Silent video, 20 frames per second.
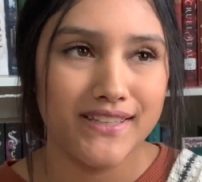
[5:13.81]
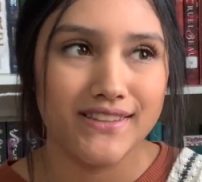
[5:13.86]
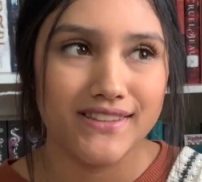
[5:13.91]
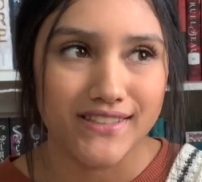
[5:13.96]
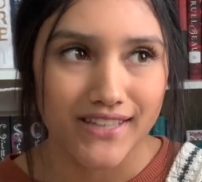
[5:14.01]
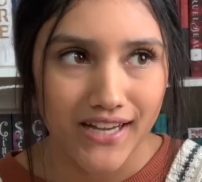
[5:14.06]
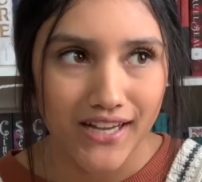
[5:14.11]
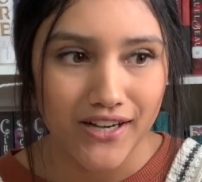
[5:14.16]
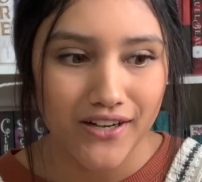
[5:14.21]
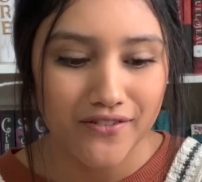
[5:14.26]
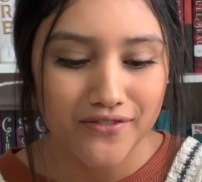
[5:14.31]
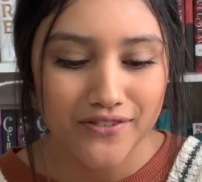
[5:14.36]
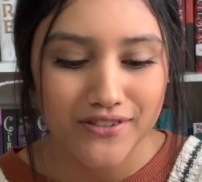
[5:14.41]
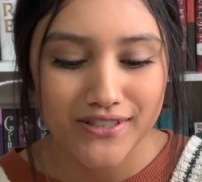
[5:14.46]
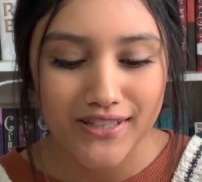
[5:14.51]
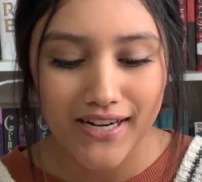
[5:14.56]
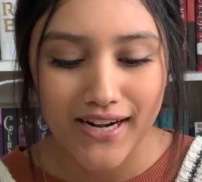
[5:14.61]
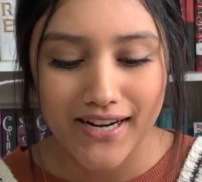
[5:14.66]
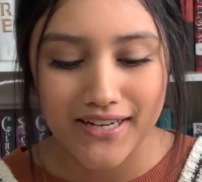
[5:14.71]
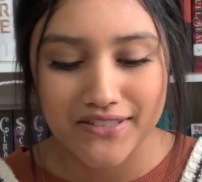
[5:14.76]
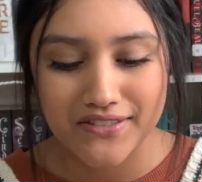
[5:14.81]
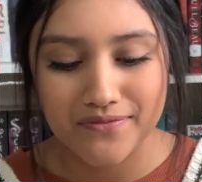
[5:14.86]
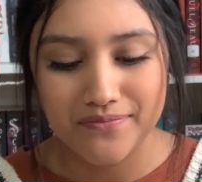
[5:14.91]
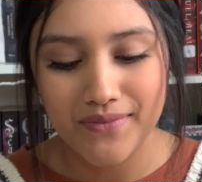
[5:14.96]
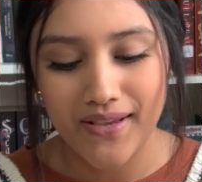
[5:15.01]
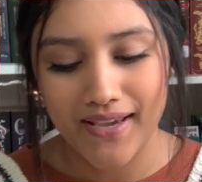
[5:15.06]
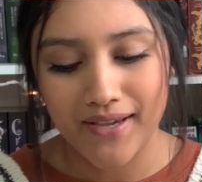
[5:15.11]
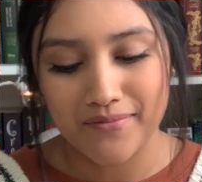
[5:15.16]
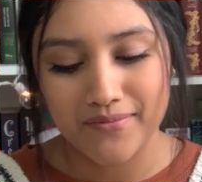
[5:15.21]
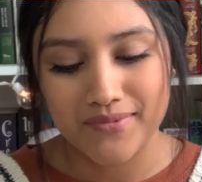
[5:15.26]
loved that I
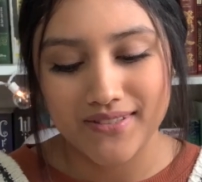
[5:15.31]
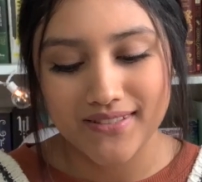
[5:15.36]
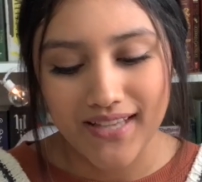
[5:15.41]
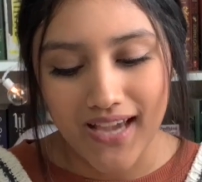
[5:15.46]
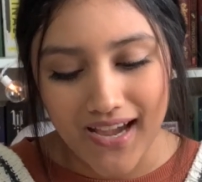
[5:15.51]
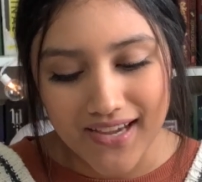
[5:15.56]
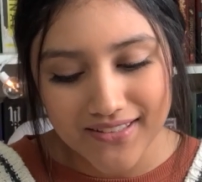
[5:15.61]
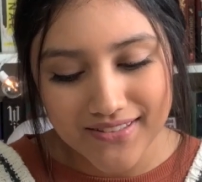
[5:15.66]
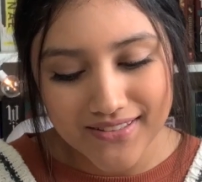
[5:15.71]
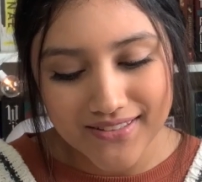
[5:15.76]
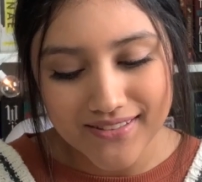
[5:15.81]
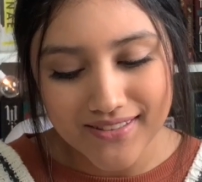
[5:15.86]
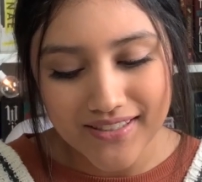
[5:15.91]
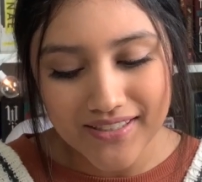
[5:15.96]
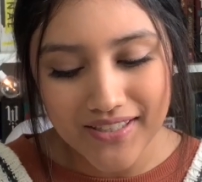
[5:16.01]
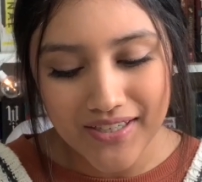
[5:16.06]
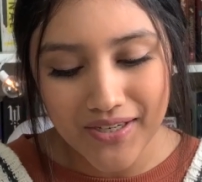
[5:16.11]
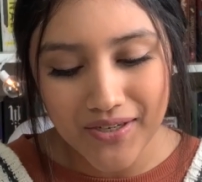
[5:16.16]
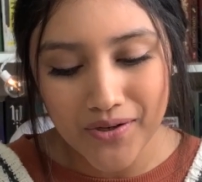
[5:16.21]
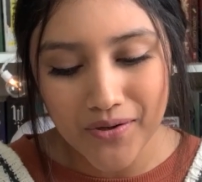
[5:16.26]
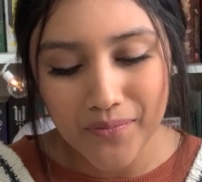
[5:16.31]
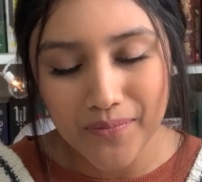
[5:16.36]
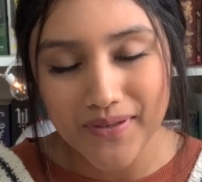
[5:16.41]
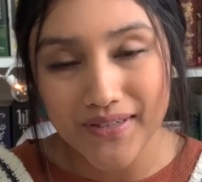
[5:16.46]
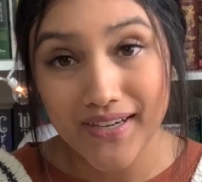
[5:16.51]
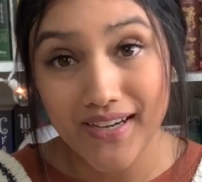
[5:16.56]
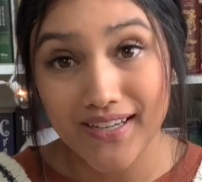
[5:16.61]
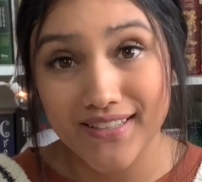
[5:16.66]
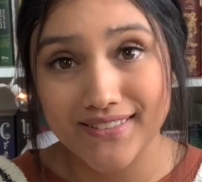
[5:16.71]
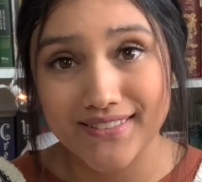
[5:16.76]
am sad to see go
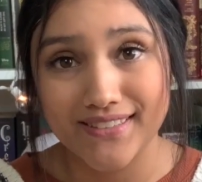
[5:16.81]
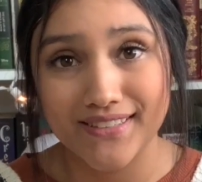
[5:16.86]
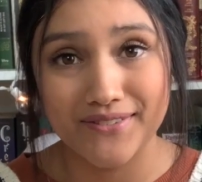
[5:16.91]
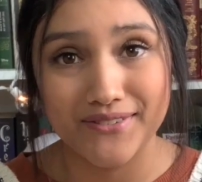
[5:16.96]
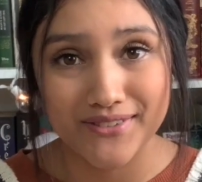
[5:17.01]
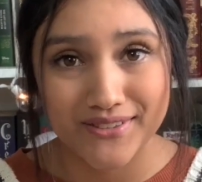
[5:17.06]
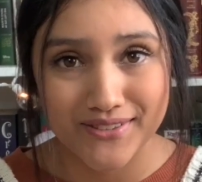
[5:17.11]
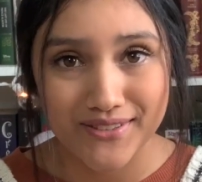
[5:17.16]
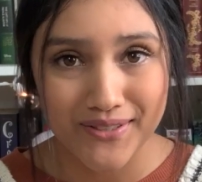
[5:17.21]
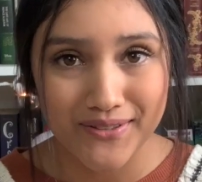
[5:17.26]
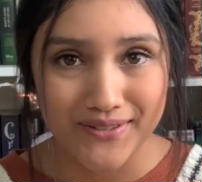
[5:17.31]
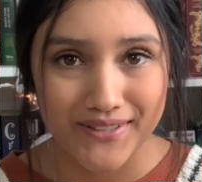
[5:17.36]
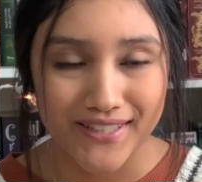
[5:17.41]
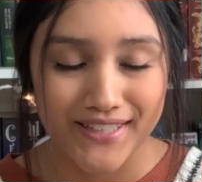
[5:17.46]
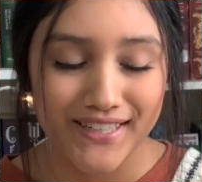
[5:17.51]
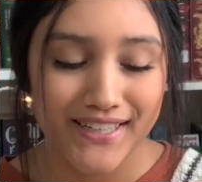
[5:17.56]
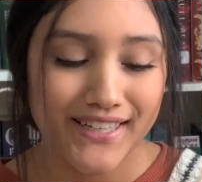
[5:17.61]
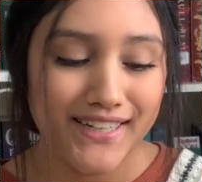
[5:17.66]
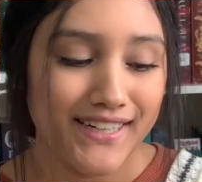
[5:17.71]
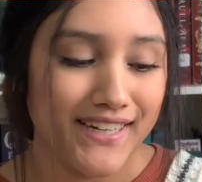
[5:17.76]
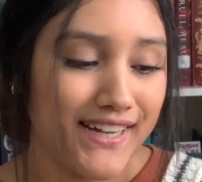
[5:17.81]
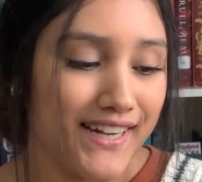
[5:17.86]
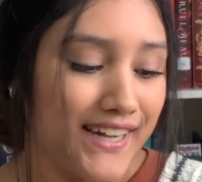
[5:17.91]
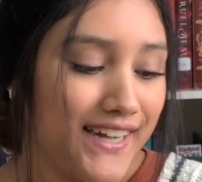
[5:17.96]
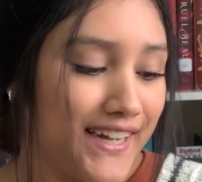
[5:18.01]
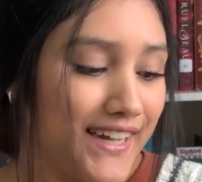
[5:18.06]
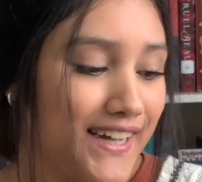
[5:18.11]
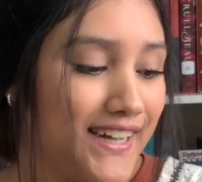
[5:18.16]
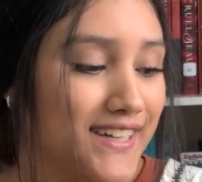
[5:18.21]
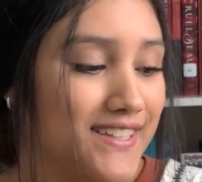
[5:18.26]
because it was so good
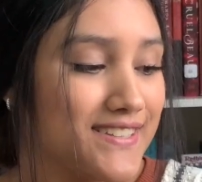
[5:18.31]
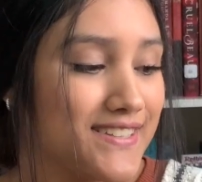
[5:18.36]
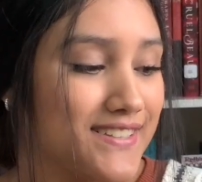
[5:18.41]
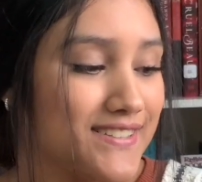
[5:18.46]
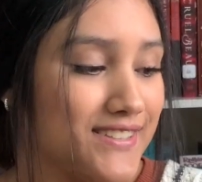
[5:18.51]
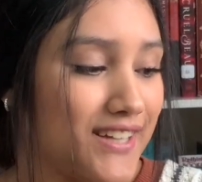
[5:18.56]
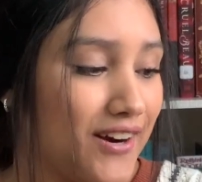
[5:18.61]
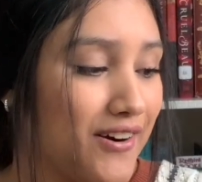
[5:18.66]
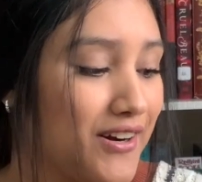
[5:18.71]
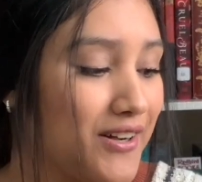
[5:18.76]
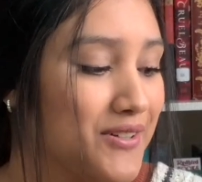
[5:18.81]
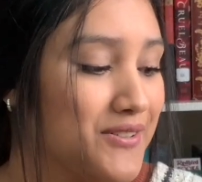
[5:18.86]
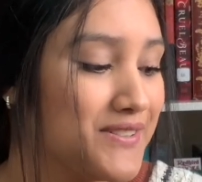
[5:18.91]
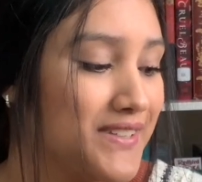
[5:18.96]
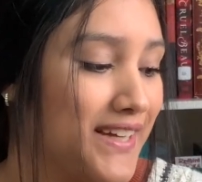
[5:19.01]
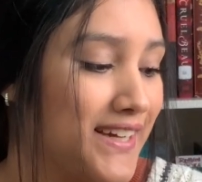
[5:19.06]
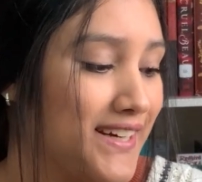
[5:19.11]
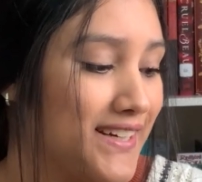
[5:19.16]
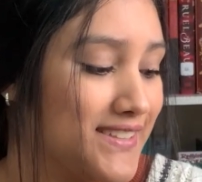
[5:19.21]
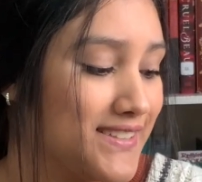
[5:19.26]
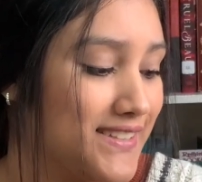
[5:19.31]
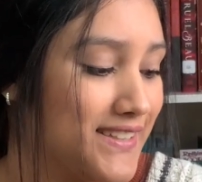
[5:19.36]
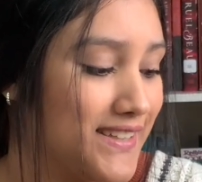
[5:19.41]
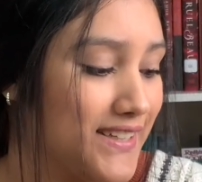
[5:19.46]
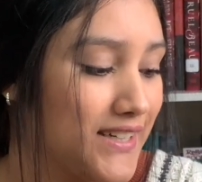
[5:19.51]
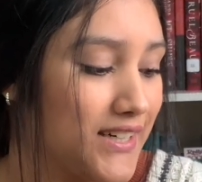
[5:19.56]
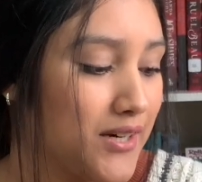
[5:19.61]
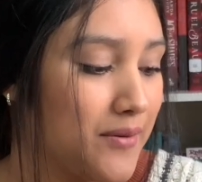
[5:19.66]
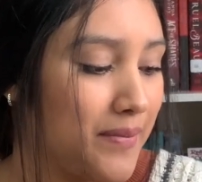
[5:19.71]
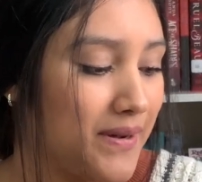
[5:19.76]
is Zara Hussein is
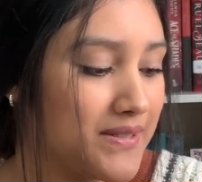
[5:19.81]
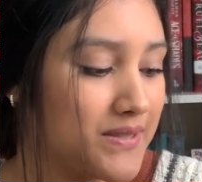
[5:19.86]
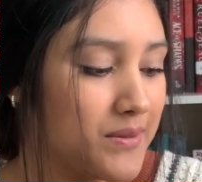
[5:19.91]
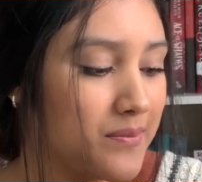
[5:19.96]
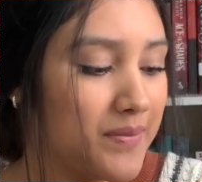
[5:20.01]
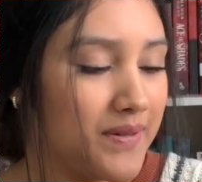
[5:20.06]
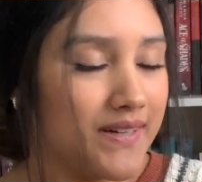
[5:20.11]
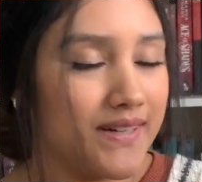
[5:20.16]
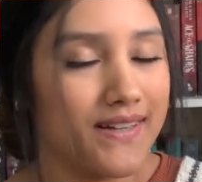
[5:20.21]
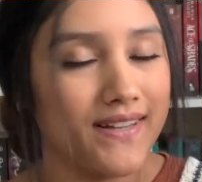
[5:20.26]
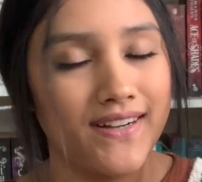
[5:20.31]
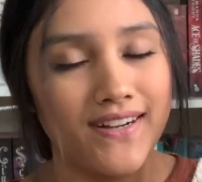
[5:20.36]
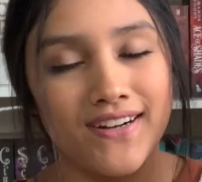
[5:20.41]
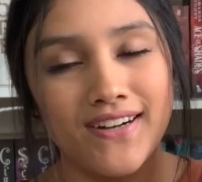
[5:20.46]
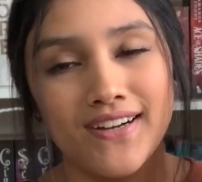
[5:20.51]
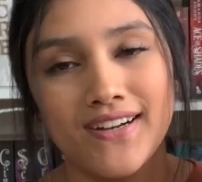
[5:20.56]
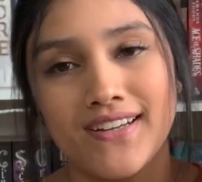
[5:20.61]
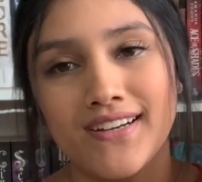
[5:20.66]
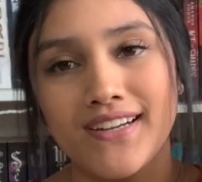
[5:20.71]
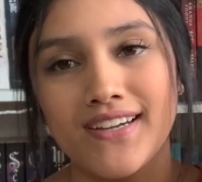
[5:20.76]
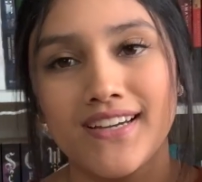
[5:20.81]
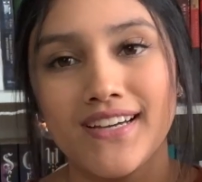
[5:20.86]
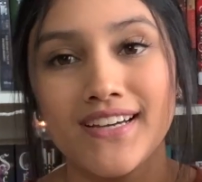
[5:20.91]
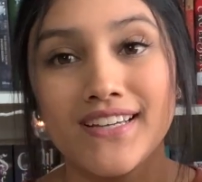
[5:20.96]
Here by Sabina Khan.